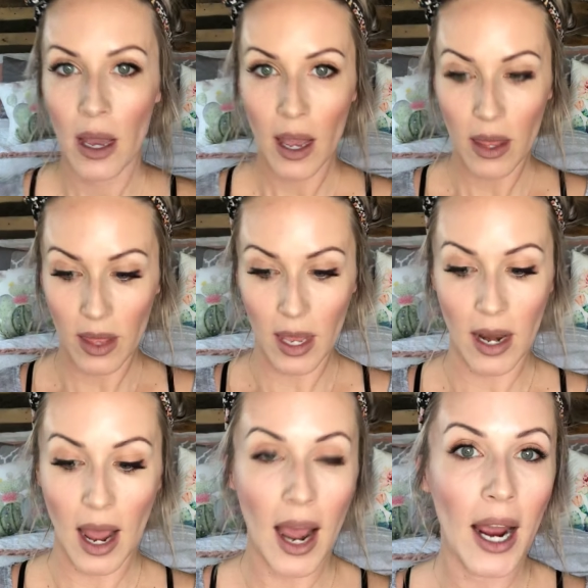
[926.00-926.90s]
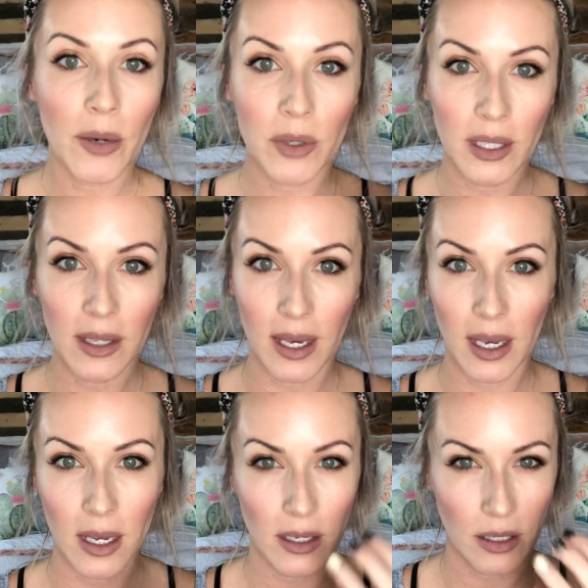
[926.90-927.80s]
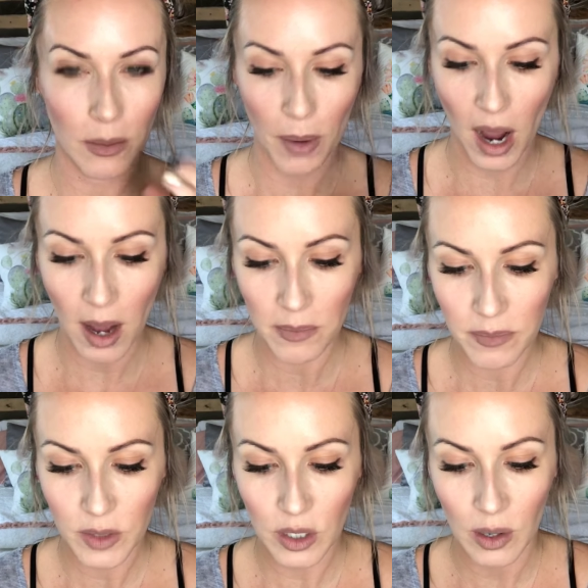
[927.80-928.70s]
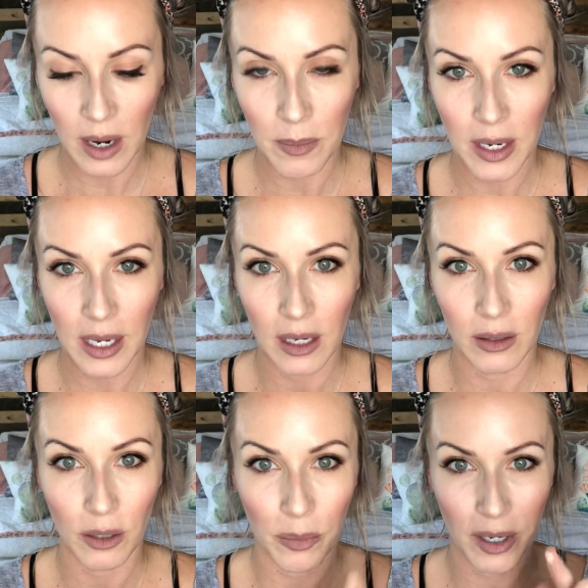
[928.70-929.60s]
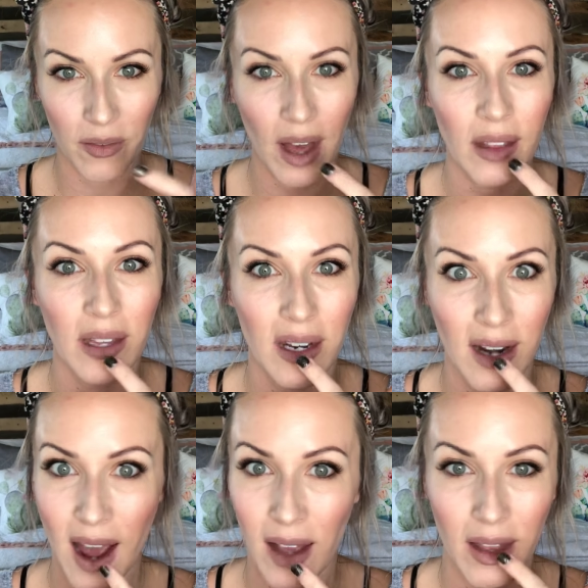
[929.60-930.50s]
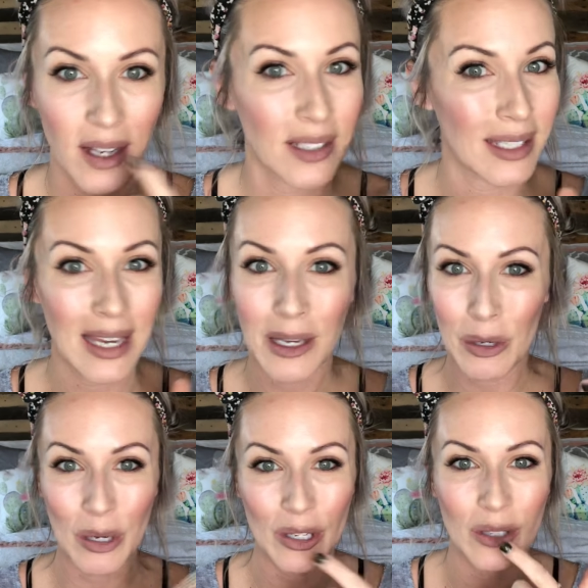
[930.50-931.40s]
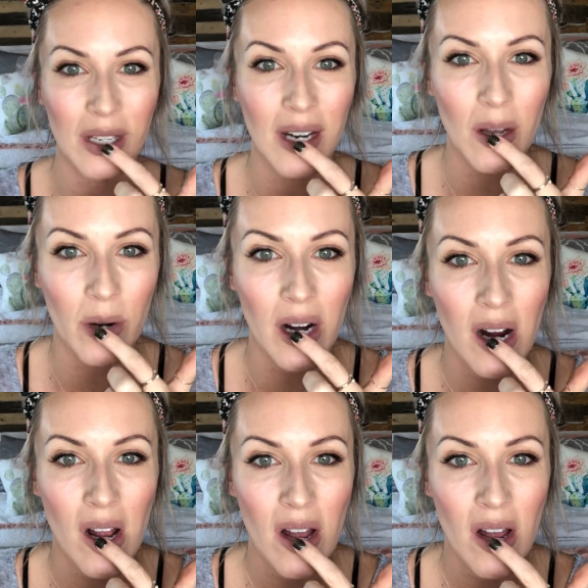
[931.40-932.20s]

And then I really like it to pop, so I'm gonna get a little bit of that linen highlight. See, you can use it anywhere.